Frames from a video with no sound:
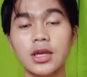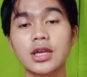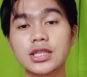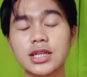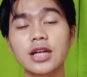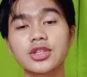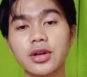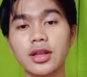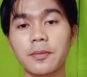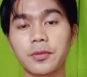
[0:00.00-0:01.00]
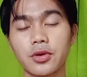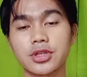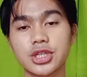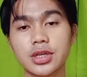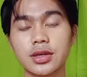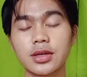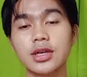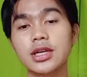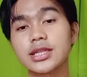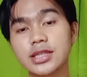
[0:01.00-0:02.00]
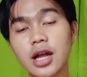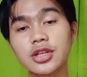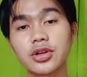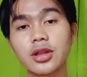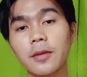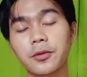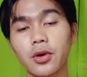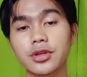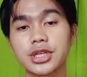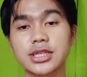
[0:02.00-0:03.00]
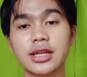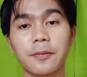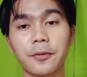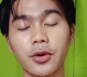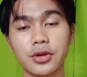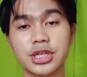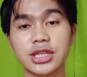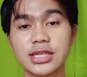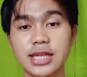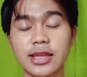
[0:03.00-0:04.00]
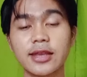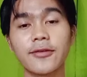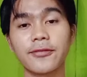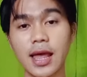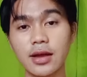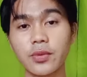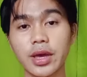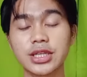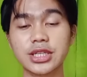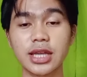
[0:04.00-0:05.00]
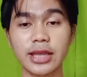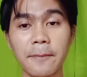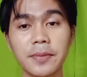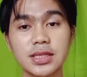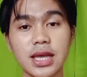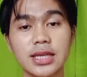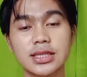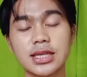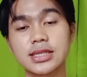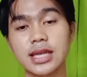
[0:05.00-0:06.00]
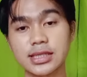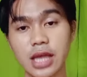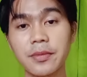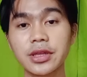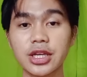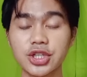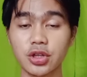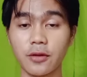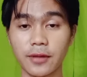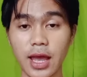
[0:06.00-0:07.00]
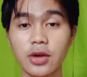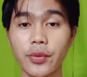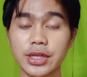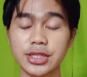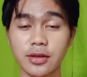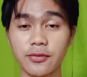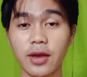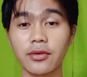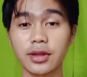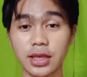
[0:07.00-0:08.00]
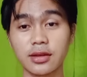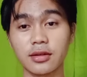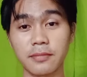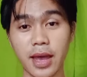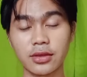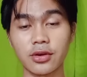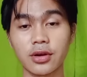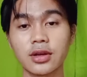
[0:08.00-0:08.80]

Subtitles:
Structural approach. The structural approach is an approach in the study of language that emphasizes the examination of language in very detailed manner.